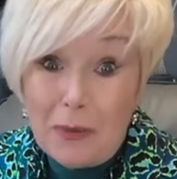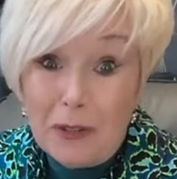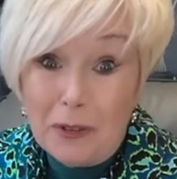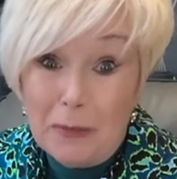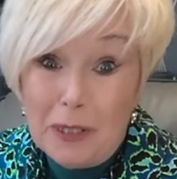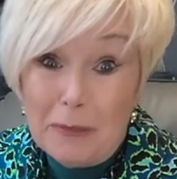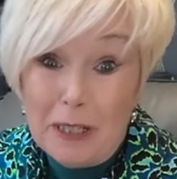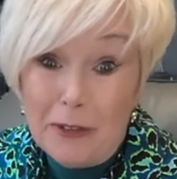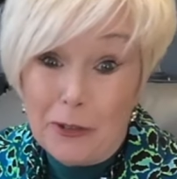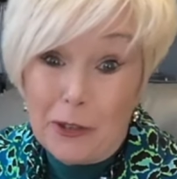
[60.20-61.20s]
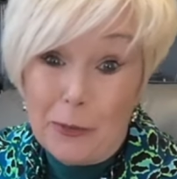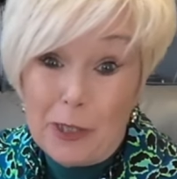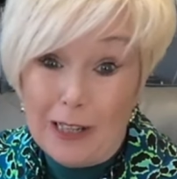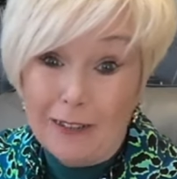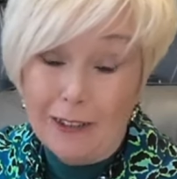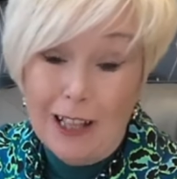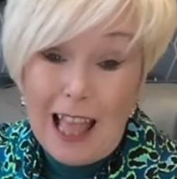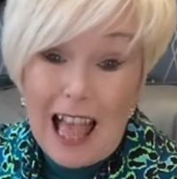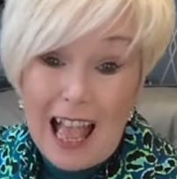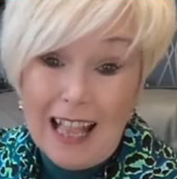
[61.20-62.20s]
welcome to my YouTube channel.
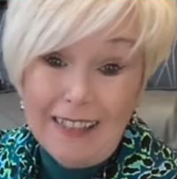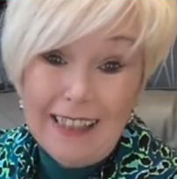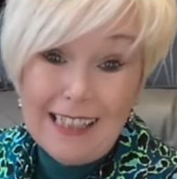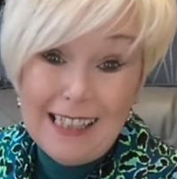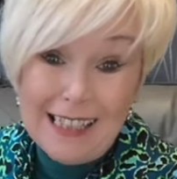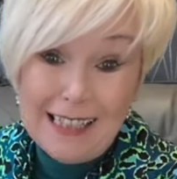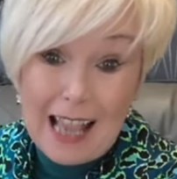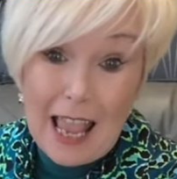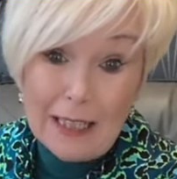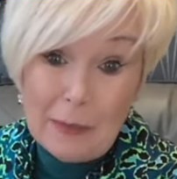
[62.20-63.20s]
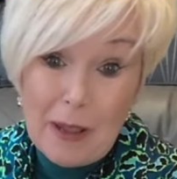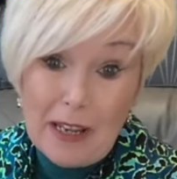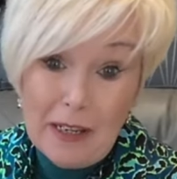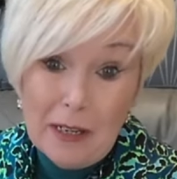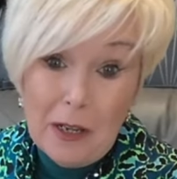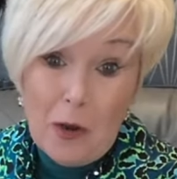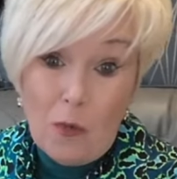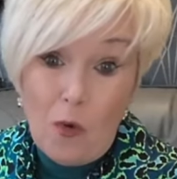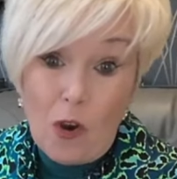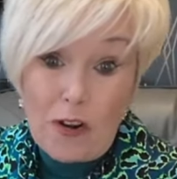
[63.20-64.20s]
And this is Esme,
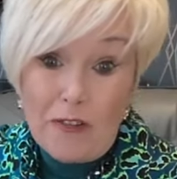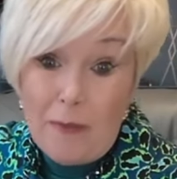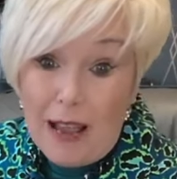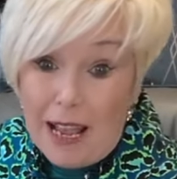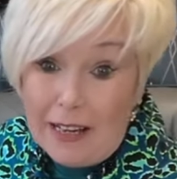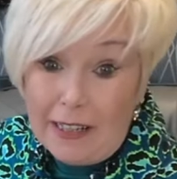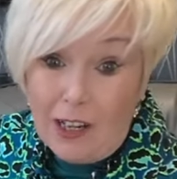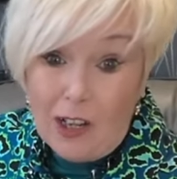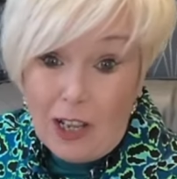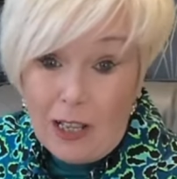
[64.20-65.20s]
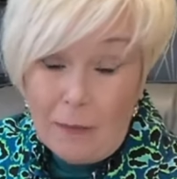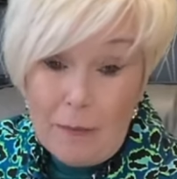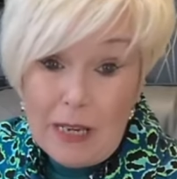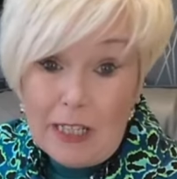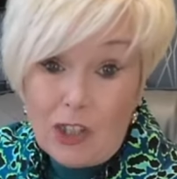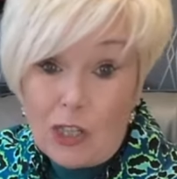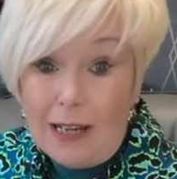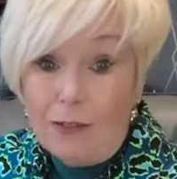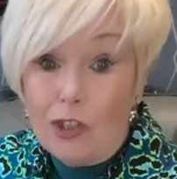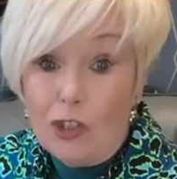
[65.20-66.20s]
one of my mini
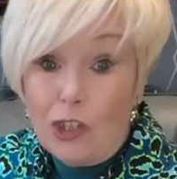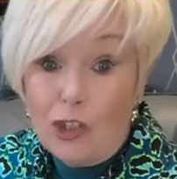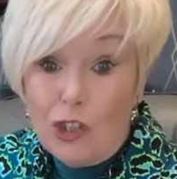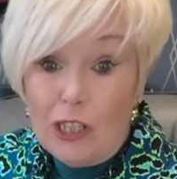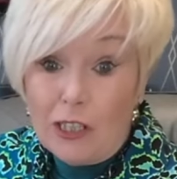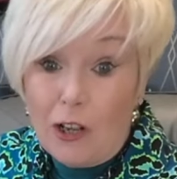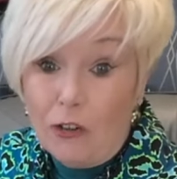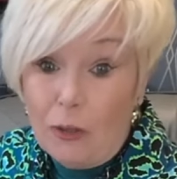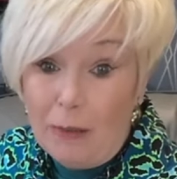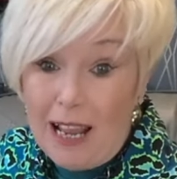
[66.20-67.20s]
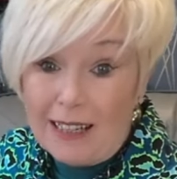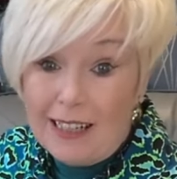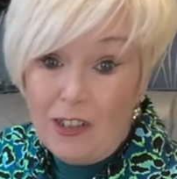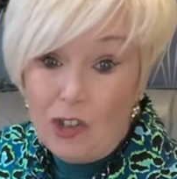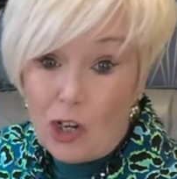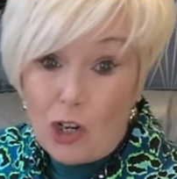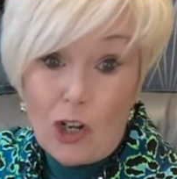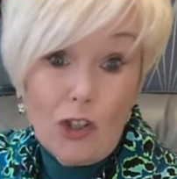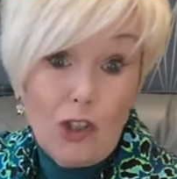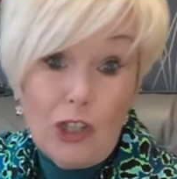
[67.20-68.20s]
schnauzers. She's called the Black Ninja
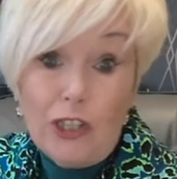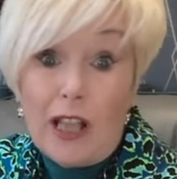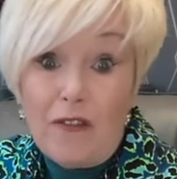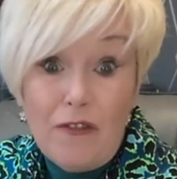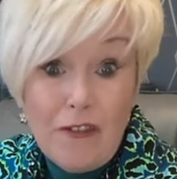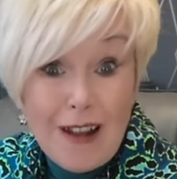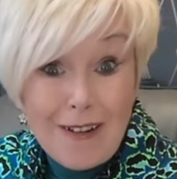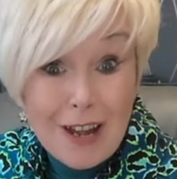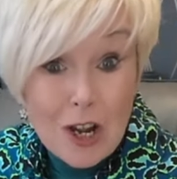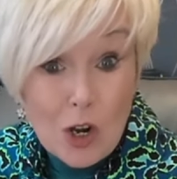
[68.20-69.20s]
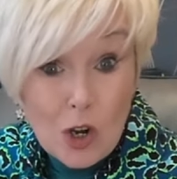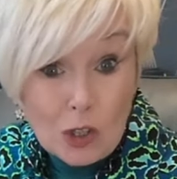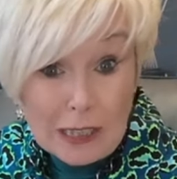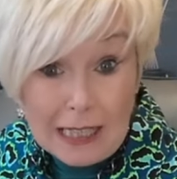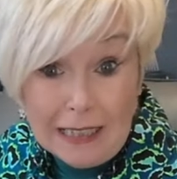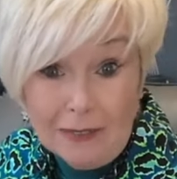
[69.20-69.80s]
because she's very naughty.